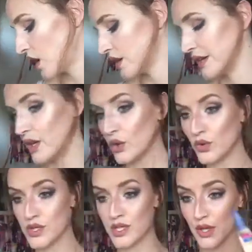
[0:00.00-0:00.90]
I
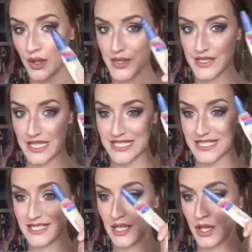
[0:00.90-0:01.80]
also use
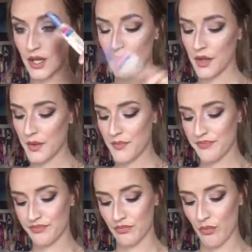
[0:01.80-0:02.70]
this
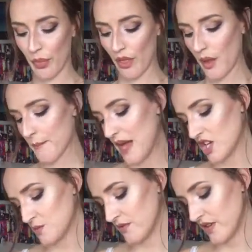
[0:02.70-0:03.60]

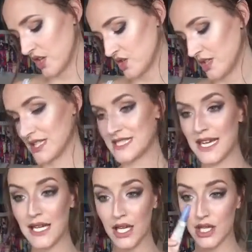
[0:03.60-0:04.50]
Match Perfection
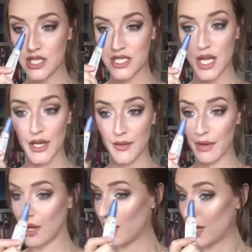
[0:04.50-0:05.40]
Concealer just under
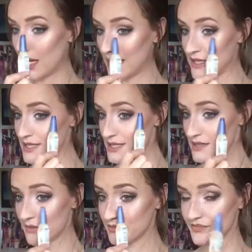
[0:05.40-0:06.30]
my
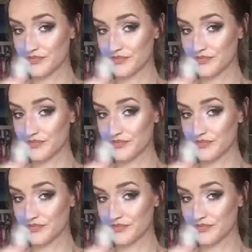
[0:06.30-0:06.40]
eyes.